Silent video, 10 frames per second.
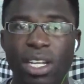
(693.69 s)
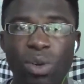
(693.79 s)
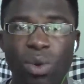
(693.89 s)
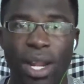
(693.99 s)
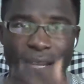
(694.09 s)

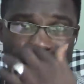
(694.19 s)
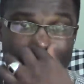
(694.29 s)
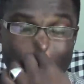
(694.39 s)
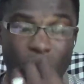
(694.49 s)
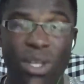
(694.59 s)
know that the
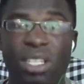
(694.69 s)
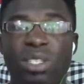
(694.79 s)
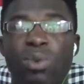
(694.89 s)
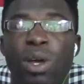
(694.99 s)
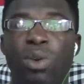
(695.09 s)
children is
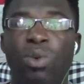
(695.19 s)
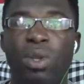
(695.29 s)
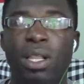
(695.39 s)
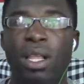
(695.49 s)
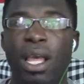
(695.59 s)
the one who
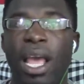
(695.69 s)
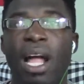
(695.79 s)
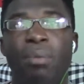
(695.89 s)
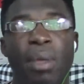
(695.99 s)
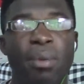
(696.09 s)
will
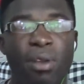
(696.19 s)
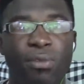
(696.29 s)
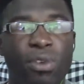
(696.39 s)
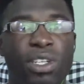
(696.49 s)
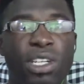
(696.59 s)
help them in the future.